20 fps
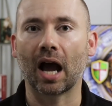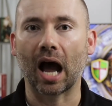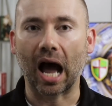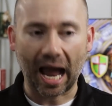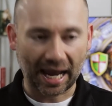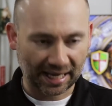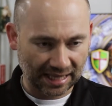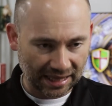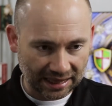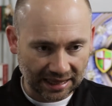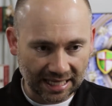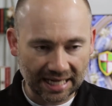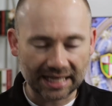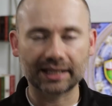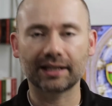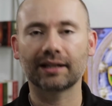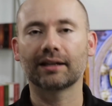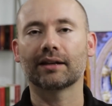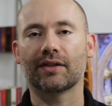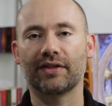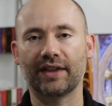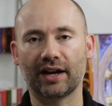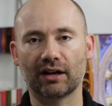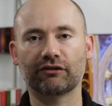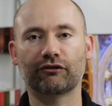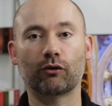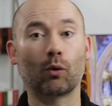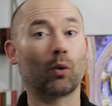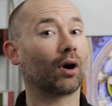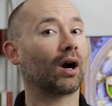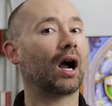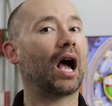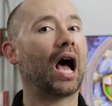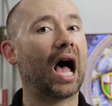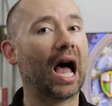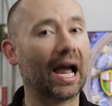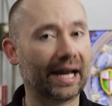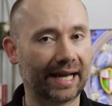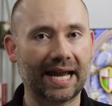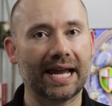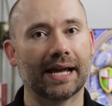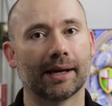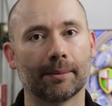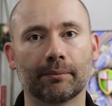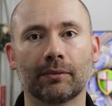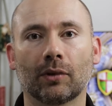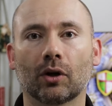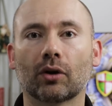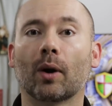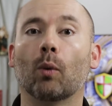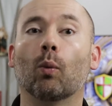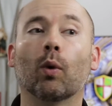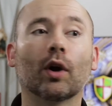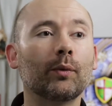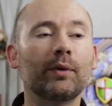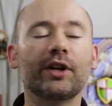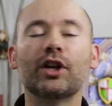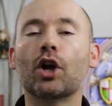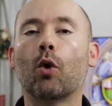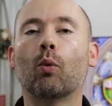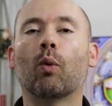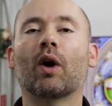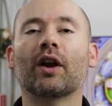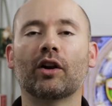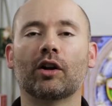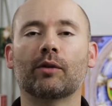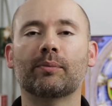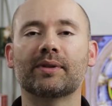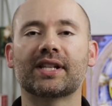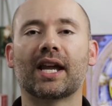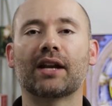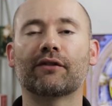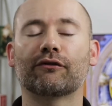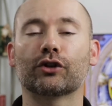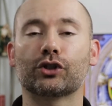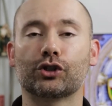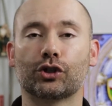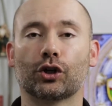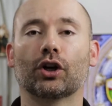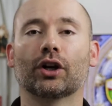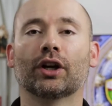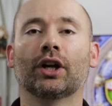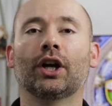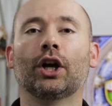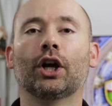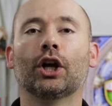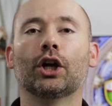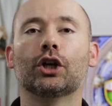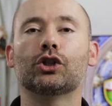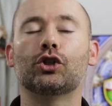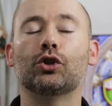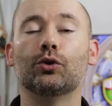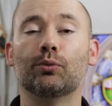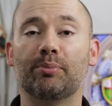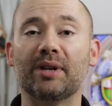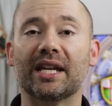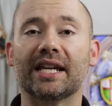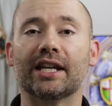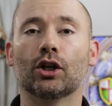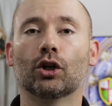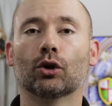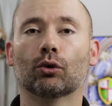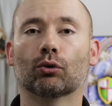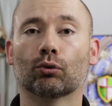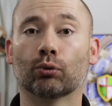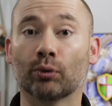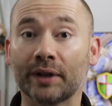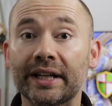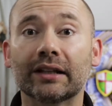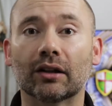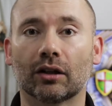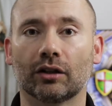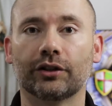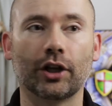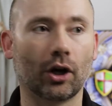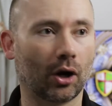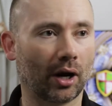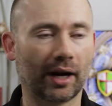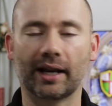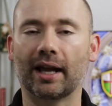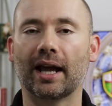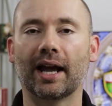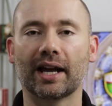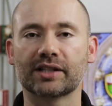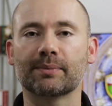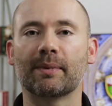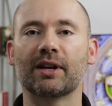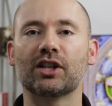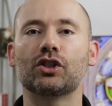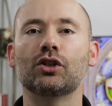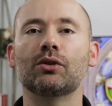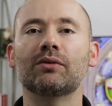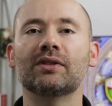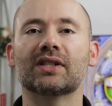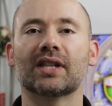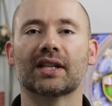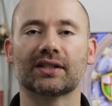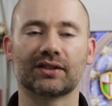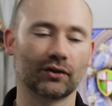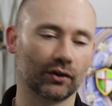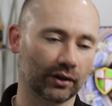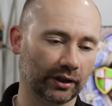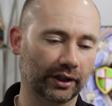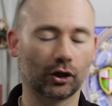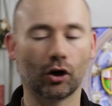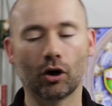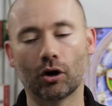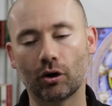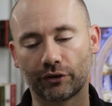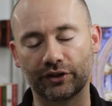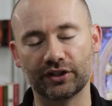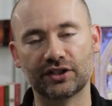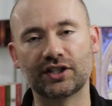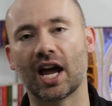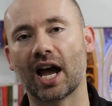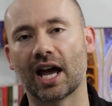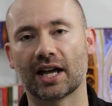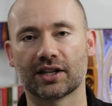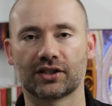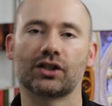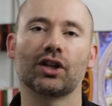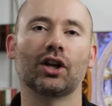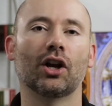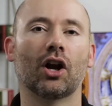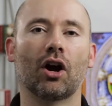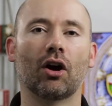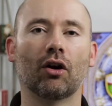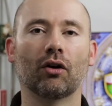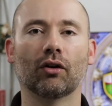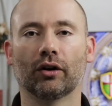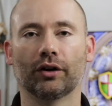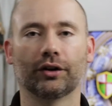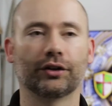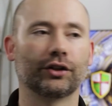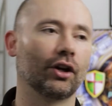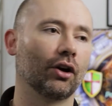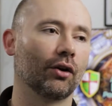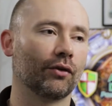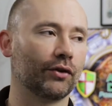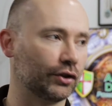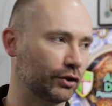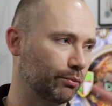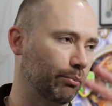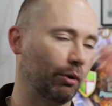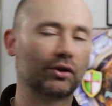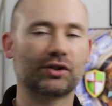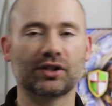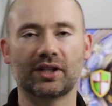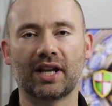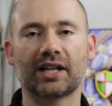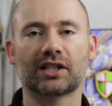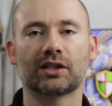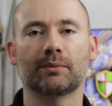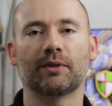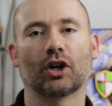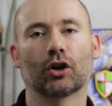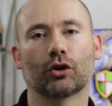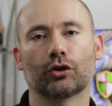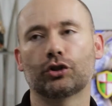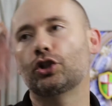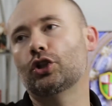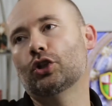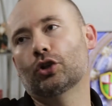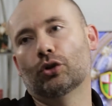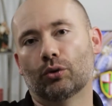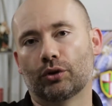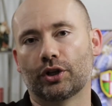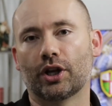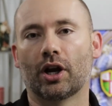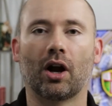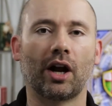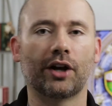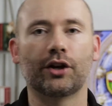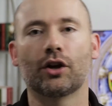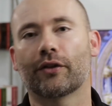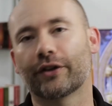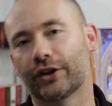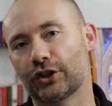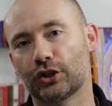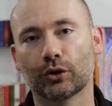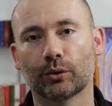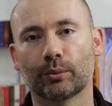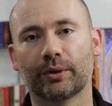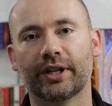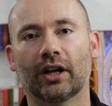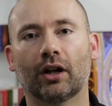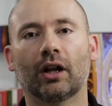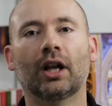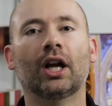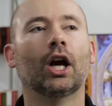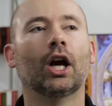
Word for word: I think, therefore I am. Okay, what do we know 100% for sure to be real? You know, I'd ask my students this and they're like, oh, the desk, you know, or, you know, this person next to me or you, you know, I know that you're real.